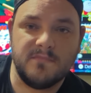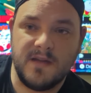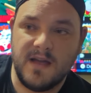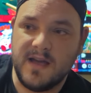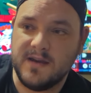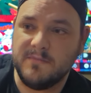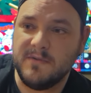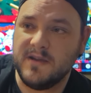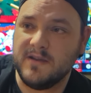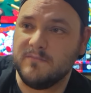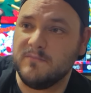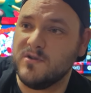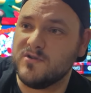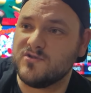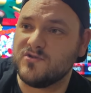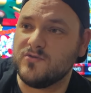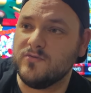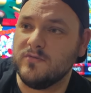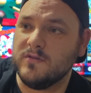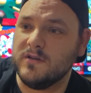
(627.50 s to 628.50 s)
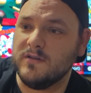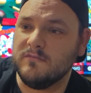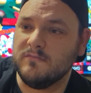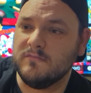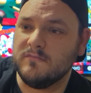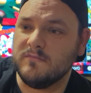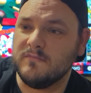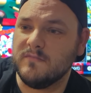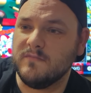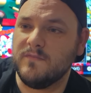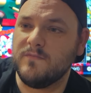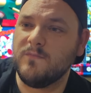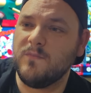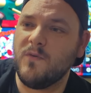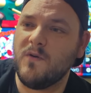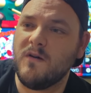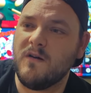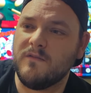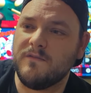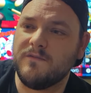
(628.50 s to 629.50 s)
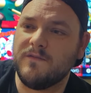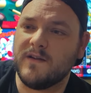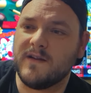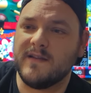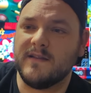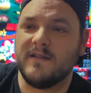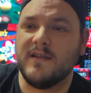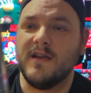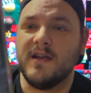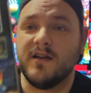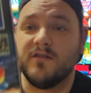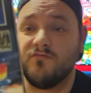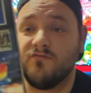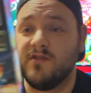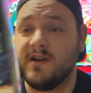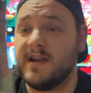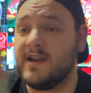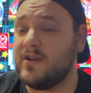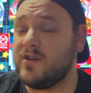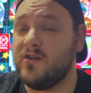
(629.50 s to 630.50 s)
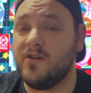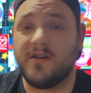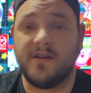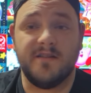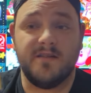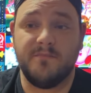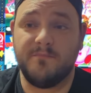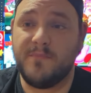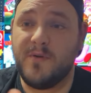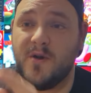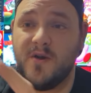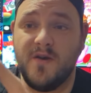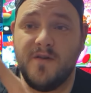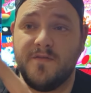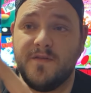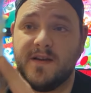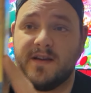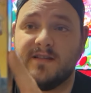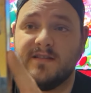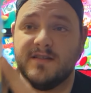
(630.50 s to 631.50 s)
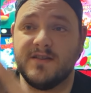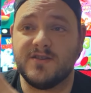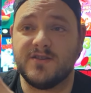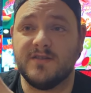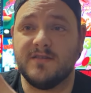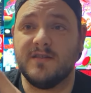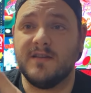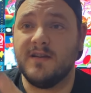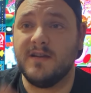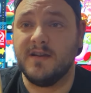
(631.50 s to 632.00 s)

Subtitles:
animated much cooler. Wow, fucking really good, perfect condition.